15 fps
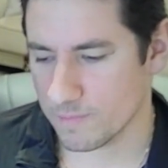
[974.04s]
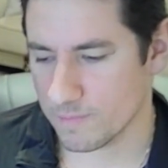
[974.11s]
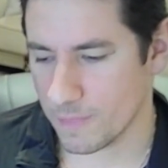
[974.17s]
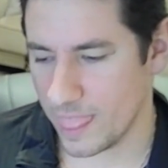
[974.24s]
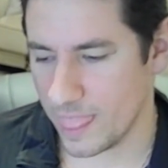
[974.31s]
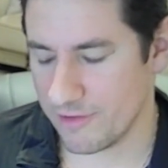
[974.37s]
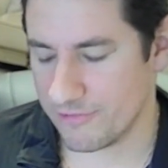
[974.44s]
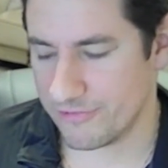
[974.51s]

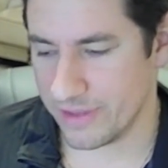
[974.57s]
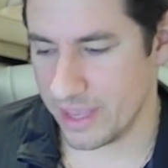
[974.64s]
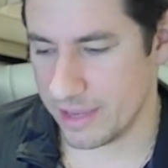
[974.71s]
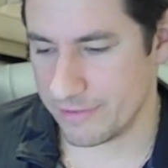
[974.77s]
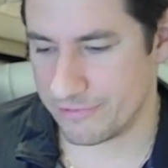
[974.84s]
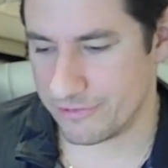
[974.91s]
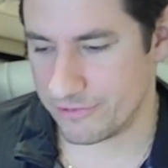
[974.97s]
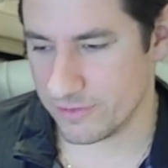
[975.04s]

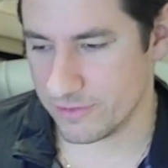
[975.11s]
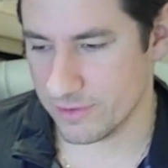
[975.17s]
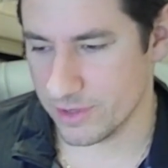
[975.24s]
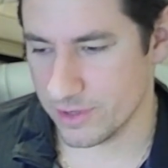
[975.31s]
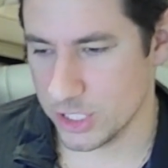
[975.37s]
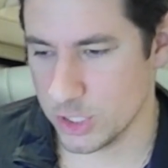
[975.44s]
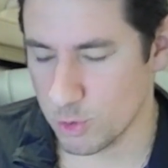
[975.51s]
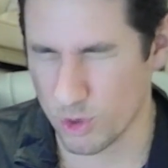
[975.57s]
if
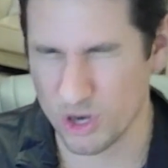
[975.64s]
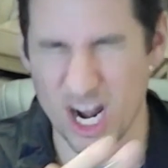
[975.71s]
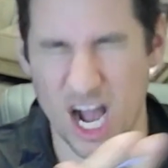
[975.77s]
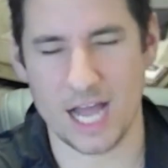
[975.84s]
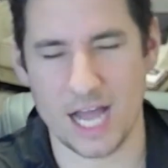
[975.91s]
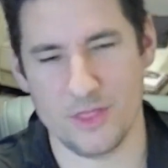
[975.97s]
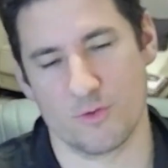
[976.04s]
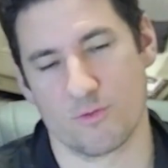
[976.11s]
you were not
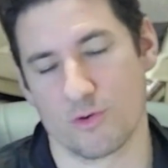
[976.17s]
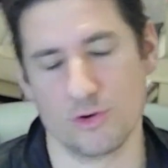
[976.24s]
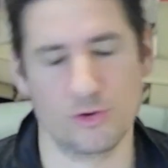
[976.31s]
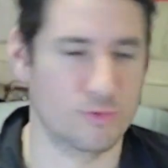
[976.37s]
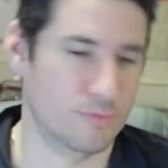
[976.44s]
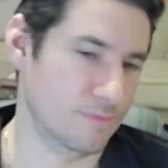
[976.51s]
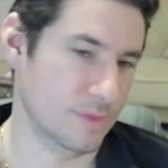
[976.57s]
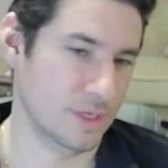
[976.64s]
in the
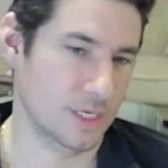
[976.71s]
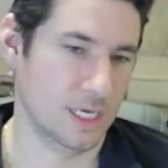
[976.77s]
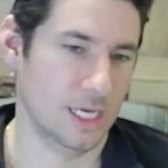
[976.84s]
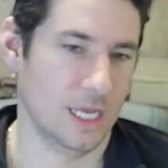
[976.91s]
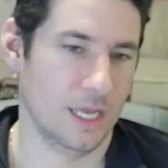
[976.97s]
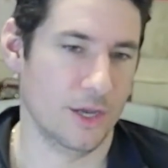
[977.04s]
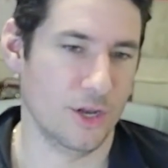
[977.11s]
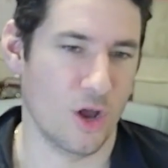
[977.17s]
room,
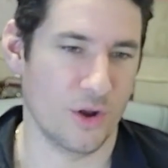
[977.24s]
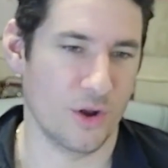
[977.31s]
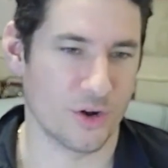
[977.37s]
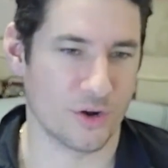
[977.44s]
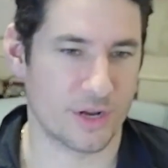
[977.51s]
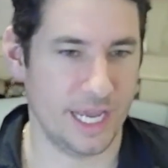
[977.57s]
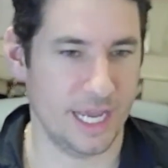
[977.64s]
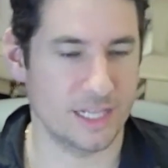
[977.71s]
and your
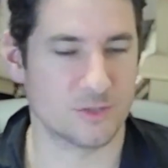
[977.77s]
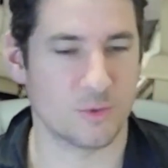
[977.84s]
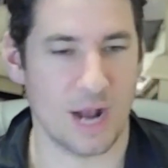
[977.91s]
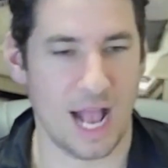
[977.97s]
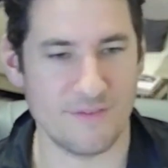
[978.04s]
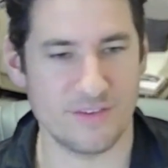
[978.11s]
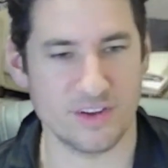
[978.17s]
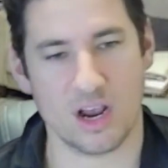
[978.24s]
kids were
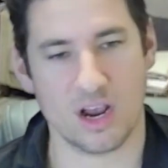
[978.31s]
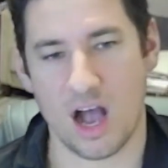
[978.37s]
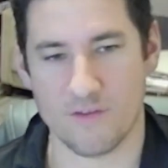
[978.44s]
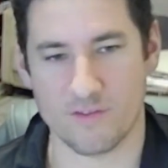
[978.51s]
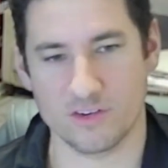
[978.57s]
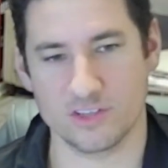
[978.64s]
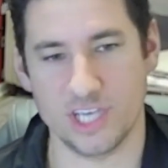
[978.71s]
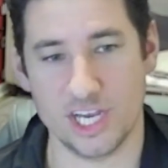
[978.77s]
having a
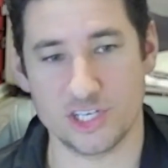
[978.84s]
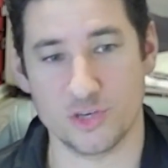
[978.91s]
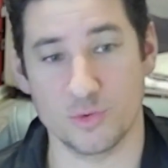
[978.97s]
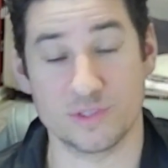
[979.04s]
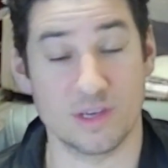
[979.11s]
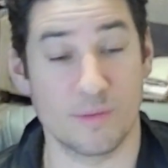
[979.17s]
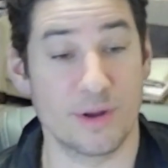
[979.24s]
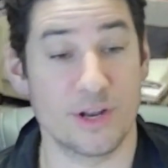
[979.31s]
conversation with
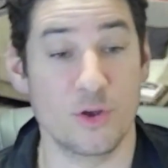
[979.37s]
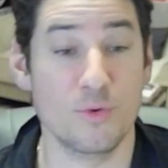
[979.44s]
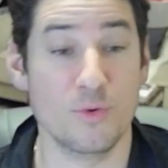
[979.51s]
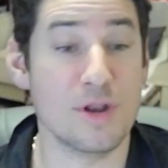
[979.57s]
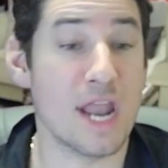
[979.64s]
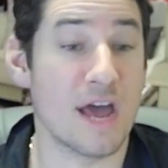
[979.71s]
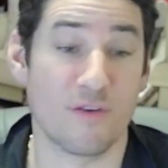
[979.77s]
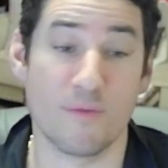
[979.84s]
somebody who
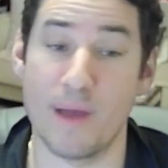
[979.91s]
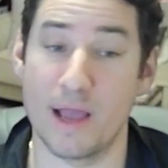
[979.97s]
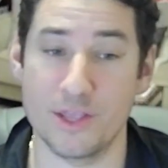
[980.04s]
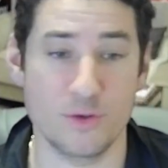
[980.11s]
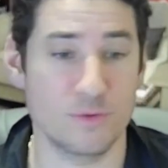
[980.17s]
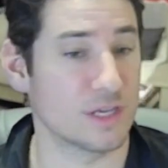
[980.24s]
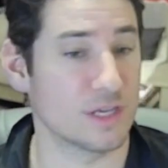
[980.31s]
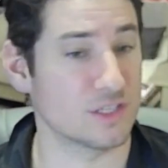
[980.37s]
never met
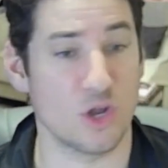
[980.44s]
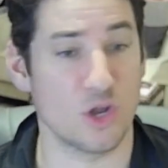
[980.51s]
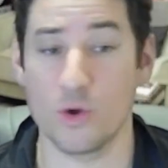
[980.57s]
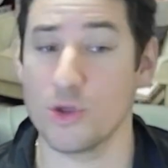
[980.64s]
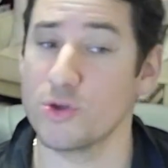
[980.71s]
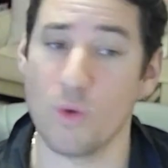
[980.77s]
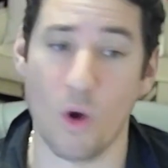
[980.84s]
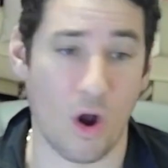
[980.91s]
you, doesn't know who
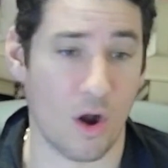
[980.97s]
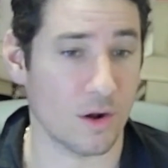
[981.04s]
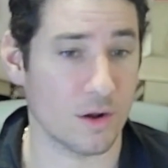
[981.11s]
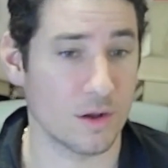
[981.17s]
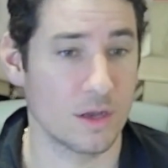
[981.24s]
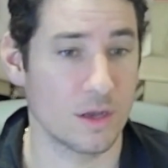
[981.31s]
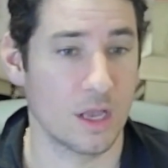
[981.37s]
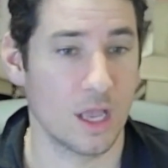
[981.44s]
you are,
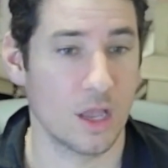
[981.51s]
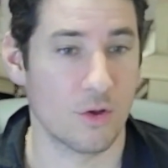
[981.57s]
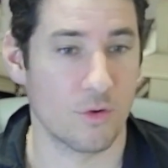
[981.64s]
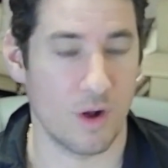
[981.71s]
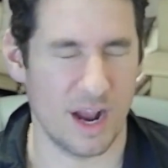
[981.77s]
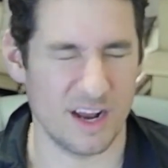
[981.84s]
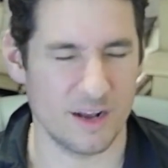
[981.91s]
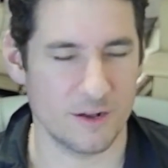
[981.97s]

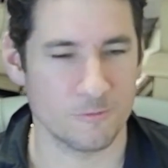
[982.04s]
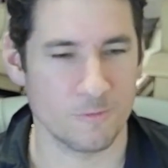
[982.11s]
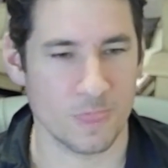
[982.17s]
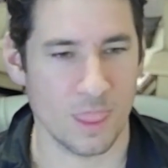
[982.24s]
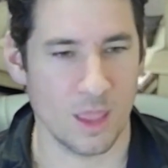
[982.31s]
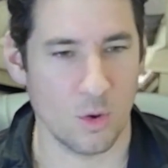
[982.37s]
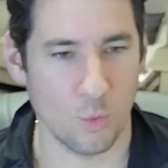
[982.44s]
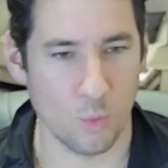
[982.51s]
right?
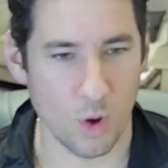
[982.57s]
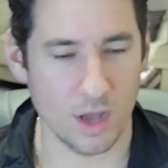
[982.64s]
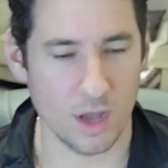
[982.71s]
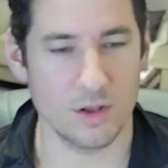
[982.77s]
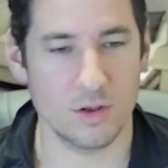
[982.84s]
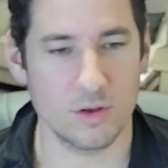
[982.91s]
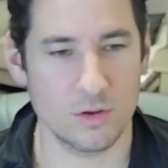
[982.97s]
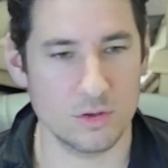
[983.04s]
What
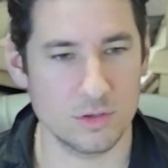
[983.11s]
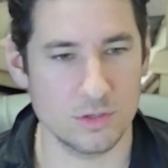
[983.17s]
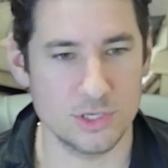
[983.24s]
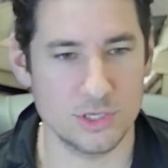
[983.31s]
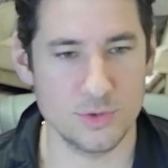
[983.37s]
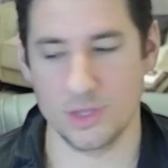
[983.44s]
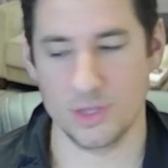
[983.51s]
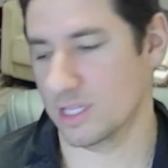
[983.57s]
do
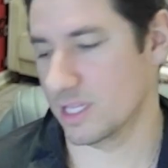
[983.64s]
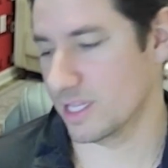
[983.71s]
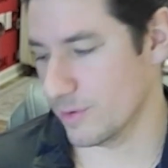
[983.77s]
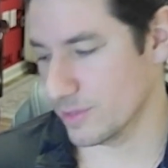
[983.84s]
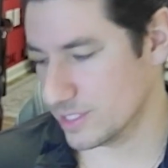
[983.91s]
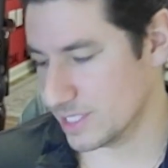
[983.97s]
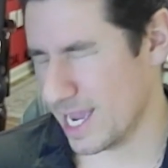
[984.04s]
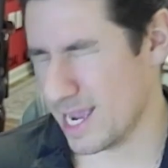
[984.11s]
you think that they
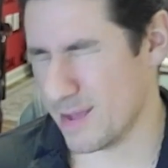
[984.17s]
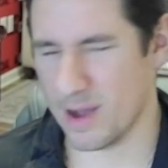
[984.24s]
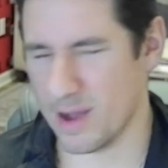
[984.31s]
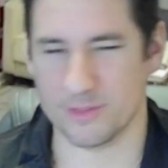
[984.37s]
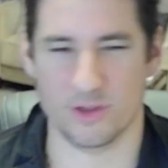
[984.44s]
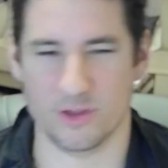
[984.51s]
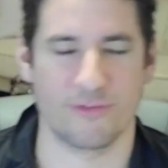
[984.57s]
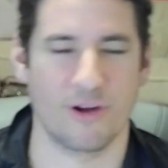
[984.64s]
would say
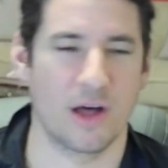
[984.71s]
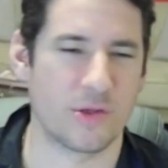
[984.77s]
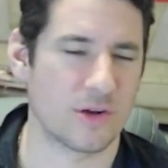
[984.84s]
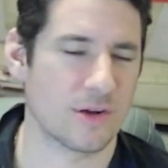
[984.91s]
about their father?